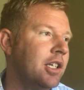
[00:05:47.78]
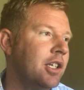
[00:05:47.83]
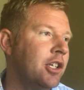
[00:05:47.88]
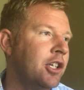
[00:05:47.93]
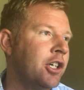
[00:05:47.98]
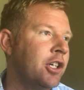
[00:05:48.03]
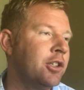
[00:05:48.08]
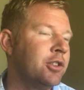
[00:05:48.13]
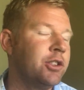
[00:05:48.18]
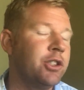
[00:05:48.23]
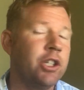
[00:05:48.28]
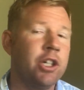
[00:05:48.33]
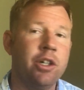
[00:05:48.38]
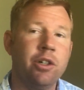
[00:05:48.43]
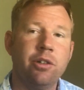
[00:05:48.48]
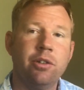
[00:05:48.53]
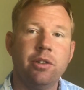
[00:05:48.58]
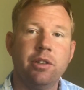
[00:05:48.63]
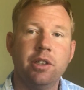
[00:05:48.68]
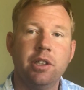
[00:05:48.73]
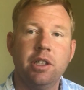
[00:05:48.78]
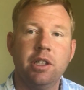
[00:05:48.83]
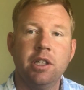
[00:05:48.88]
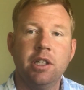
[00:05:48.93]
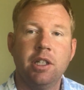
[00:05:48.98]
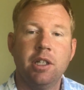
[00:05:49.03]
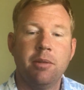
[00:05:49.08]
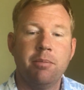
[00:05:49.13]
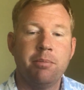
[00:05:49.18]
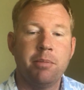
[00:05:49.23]
you know, so.
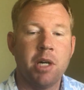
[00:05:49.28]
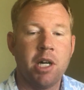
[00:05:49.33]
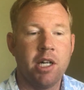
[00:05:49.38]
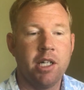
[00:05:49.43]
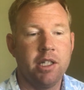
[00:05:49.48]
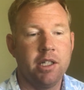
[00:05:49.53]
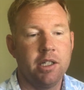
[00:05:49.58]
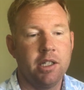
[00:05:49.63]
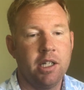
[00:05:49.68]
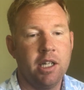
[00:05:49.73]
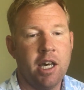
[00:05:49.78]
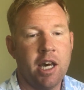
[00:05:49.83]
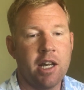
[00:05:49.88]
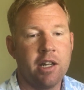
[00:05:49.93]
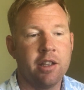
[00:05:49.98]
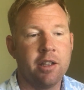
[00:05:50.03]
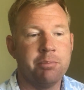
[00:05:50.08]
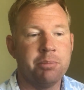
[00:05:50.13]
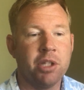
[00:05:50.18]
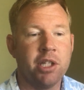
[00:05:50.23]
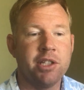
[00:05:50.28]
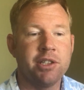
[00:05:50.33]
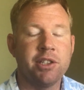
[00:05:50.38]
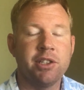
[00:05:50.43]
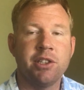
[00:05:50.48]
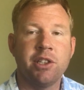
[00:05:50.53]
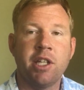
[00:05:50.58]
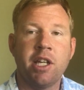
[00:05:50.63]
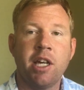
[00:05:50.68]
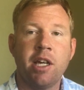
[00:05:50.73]
But out of the
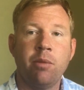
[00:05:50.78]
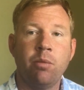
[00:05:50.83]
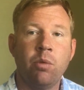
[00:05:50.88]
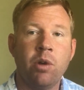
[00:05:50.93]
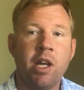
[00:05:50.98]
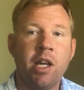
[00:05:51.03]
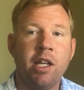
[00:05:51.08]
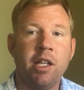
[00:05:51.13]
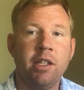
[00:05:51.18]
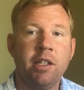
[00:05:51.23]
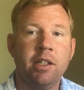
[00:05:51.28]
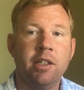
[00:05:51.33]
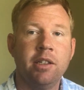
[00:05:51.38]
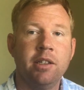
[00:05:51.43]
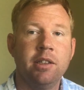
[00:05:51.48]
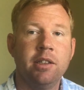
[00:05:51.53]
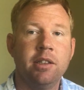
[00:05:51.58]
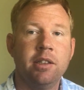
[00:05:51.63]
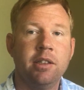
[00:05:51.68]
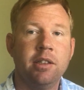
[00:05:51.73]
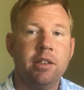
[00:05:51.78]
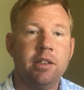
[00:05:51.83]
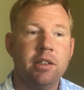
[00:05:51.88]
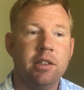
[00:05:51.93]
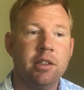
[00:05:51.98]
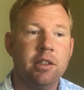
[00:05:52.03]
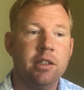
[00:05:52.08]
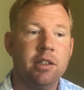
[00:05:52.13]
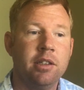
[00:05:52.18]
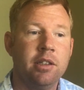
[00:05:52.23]
places that I went,
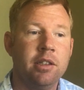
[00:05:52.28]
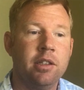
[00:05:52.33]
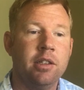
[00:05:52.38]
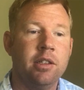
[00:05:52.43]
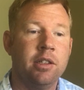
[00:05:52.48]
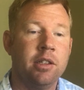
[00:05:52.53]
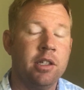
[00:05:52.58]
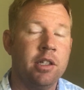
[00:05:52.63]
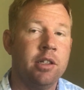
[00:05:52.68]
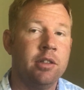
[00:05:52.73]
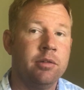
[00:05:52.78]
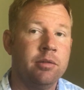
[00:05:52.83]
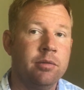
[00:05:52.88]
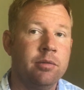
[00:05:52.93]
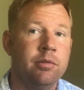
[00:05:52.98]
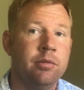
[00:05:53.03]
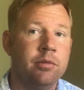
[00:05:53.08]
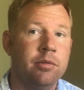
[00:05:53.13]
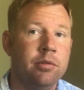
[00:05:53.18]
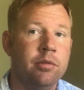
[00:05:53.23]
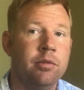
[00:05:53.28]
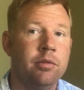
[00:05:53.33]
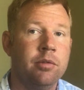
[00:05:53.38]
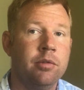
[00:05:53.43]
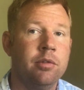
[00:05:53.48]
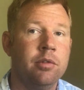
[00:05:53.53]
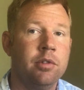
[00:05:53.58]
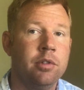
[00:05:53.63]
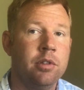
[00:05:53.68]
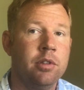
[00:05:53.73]
you
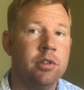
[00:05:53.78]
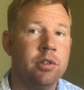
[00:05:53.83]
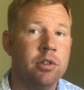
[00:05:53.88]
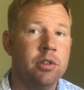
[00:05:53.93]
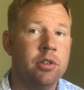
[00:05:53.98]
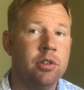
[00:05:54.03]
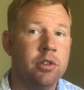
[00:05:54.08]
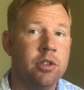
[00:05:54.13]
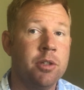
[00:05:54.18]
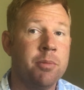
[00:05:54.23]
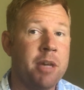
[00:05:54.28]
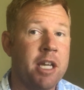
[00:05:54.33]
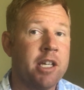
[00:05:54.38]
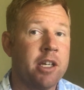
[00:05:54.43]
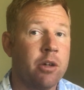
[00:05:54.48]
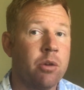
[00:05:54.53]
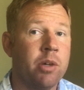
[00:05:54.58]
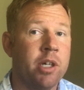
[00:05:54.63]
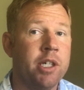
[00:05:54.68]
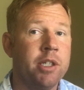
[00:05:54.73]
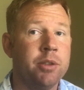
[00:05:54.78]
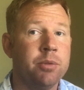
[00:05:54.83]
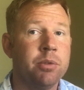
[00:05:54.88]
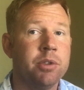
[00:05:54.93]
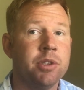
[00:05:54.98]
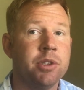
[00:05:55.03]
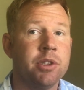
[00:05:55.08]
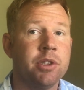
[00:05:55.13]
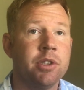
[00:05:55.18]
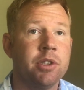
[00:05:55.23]
know, Jamaica, Queens
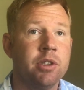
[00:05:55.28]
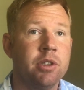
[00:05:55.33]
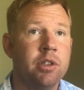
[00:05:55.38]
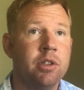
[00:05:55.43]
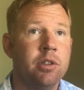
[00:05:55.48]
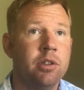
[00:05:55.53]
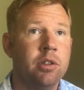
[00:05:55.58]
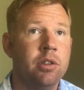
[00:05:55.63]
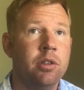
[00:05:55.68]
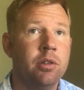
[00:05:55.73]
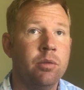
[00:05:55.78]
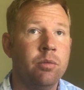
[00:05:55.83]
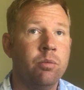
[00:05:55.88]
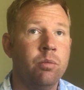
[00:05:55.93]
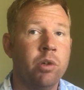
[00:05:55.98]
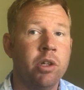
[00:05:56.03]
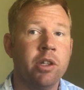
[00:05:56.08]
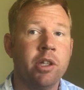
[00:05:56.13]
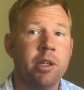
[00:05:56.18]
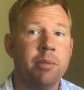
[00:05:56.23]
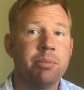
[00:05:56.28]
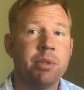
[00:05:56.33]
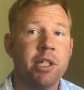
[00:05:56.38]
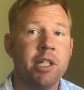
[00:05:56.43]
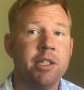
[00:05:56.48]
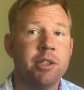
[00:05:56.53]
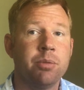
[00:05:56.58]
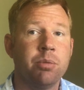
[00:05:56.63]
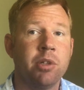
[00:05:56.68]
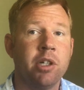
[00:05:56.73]
was really a
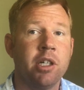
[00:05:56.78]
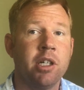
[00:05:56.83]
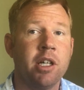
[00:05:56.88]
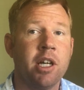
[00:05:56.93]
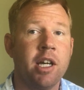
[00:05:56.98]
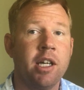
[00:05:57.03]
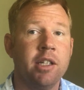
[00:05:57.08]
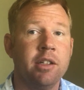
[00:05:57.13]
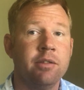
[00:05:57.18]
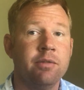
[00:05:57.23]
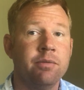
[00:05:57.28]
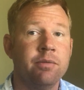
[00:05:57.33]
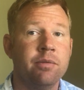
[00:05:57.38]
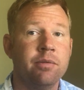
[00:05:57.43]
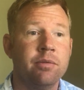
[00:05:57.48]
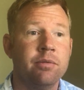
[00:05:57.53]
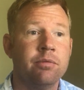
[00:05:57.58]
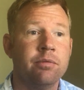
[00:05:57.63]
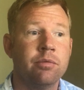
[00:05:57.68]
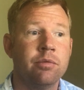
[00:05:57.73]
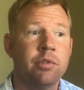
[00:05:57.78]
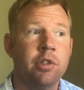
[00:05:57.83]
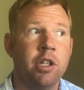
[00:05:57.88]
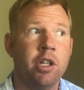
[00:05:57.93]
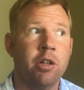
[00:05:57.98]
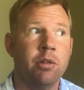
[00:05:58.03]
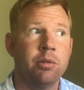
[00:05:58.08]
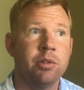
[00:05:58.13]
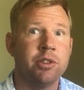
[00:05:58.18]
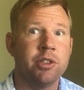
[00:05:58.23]
place where I, you
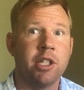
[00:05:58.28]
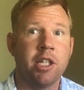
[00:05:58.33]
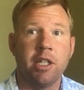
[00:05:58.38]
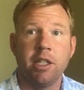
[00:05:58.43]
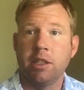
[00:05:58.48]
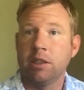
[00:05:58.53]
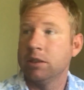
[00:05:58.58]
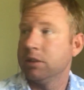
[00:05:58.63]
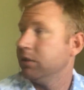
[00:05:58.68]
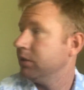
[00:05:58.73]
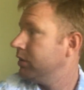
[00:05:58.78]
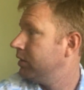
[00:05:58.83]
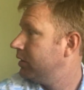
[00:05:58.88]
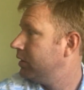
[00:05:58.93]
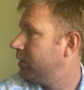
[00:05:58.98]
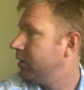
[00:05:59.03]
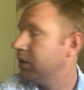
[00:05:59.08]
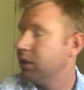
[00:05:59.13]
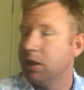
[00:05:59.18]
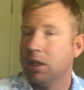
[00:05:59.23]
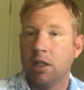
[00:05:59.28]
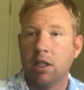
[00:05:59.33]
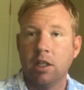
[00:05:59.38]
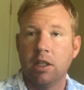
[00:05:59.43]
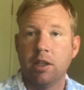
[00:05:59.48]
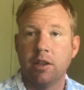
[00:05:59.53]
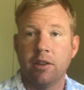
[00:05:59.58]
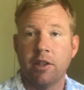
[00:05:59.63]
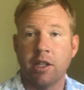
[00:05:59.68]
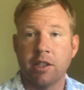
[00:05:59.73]
know, was
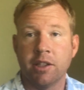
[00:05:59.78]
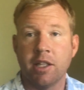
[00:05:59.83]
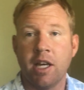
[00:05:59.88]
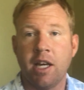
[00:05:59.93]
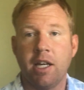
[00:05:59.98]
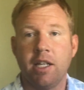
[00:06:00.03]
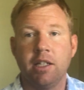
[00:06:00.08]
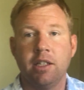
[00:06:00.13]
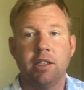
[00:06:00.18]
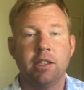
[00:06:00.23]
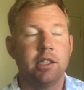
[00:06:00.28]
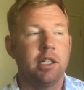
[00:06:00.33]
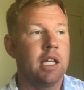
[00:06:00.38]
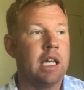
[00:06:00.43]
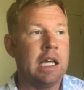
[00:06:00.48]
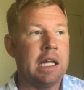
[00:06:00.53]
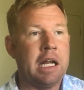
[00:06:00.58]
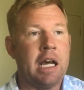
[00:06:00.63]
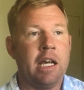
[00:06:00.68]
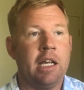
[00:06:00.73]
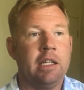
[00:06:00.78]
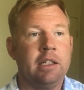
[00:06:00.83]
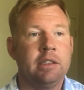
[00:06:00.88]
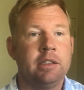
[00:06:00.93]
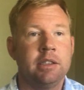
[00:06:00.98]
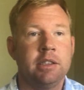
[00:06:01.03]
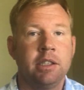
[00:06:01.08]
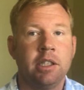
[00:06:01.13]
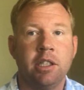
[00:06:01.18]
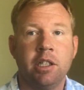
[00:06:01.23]
like that. And I,
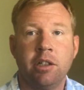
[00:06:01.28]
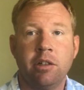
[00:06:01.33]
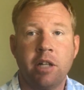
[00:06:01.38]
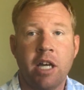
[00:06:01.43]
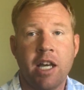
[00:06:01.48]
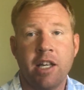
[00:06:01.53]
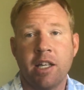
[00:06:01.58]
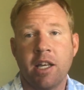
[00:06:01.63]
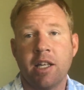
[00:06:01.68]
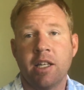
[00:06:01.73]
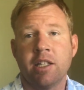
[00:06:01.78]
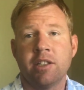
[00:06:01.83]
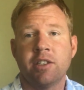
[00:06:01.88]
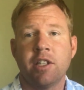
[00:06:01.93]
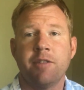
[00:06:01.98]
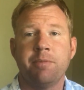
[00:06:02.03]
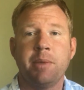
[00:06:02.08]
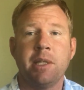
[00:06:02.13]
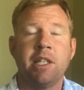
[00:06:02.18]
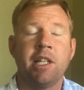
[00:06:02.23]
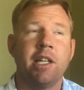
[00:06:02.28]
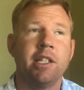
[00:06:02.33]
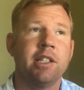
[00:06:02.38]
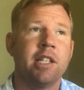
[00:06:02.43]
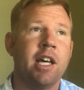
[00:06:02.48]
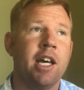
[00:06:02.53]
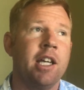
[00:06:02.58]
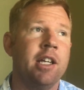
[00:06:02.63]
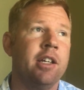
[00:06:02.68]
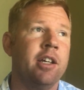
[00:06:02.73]
you know, I guess I've been
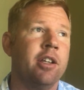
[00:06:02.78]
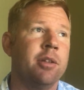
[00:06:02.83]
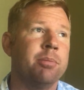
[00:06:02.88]
like that in